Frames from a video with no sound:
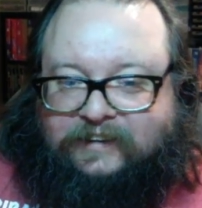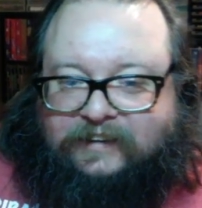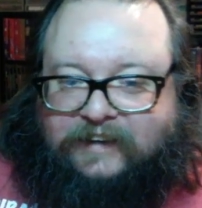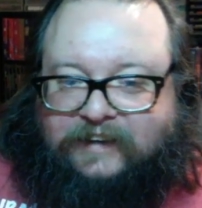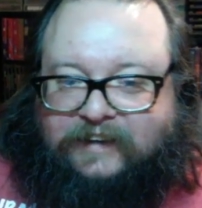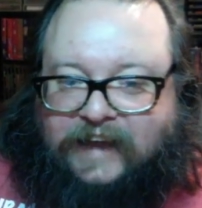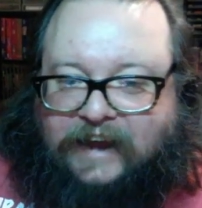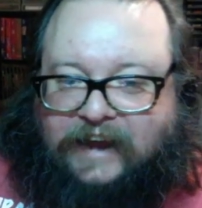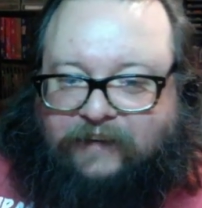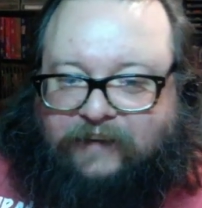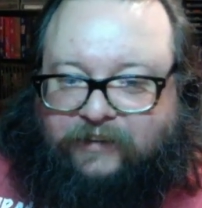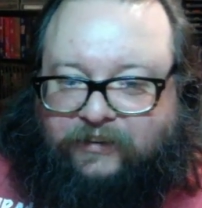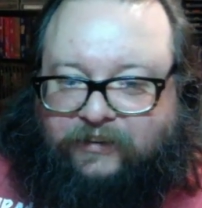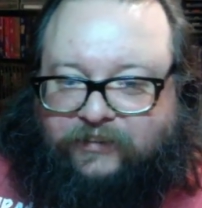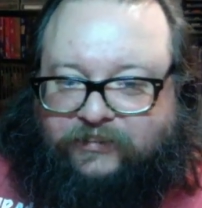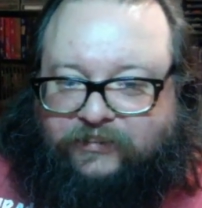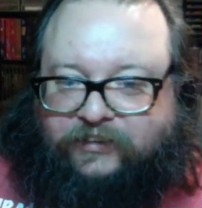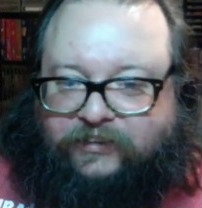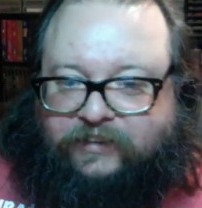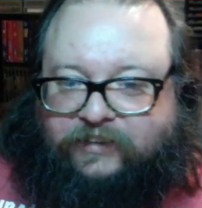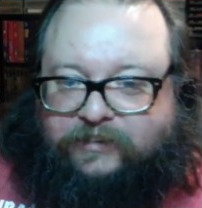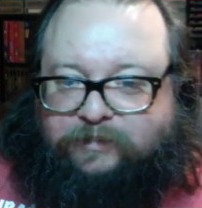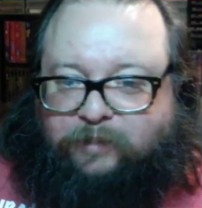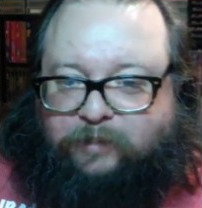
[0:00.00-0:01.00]
Angry Rooster
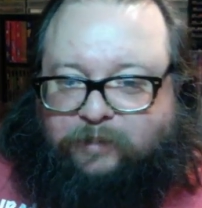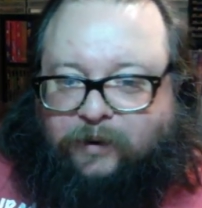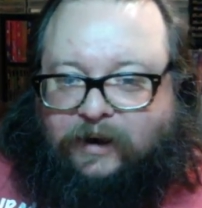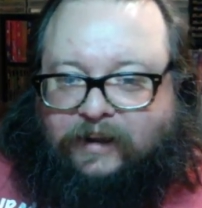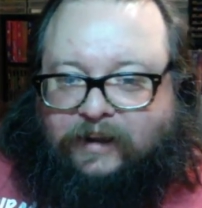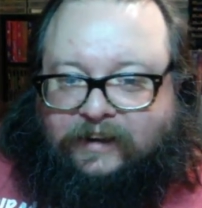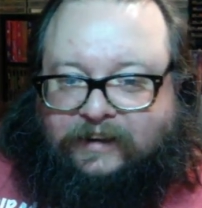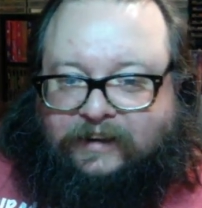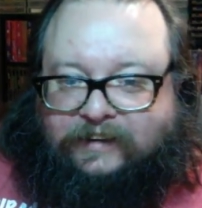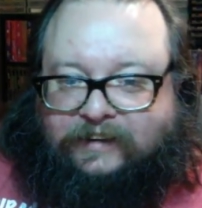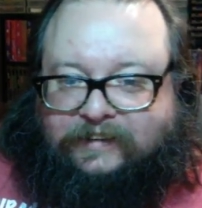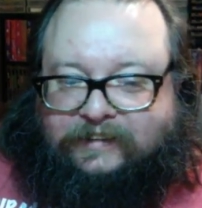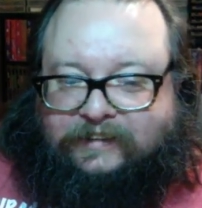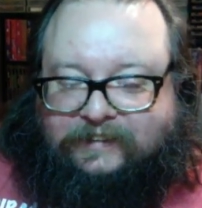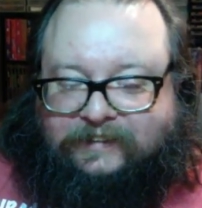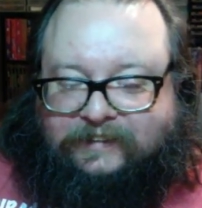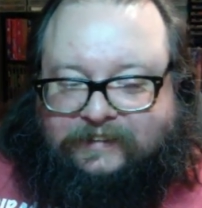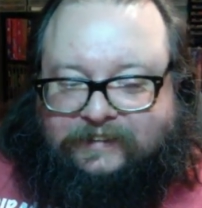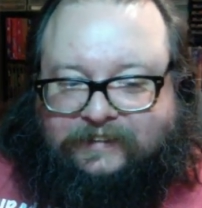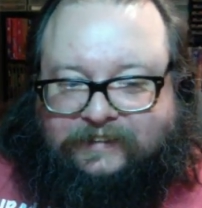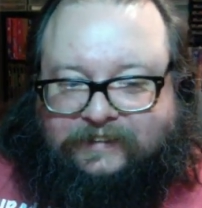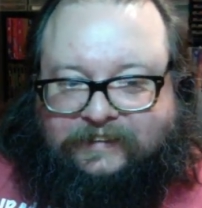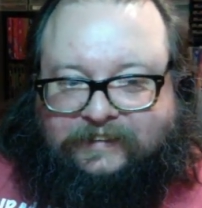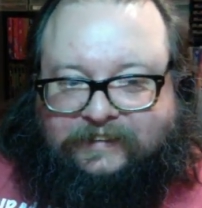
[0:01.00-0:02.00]
to spoil it.
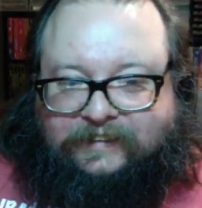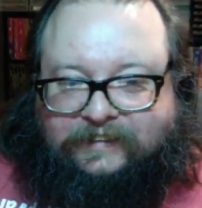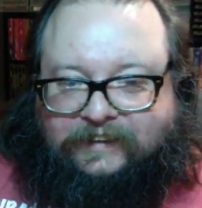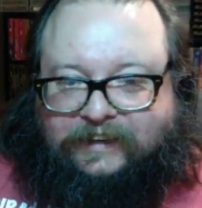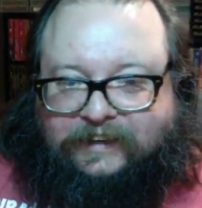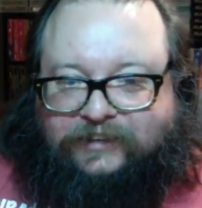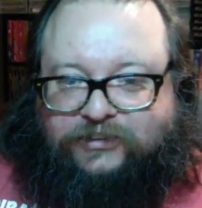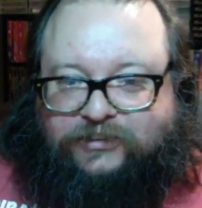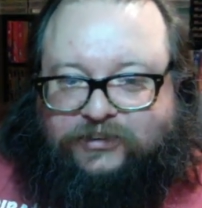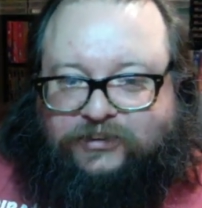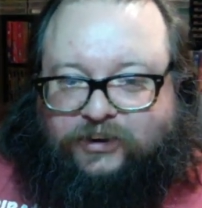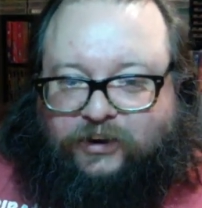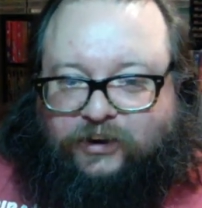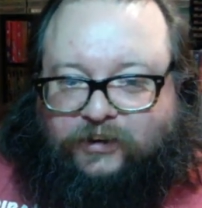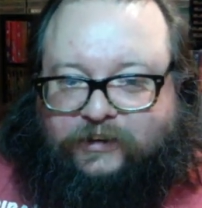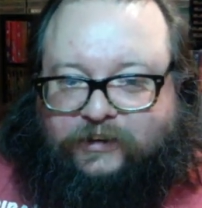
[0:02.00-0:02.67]
You jerk.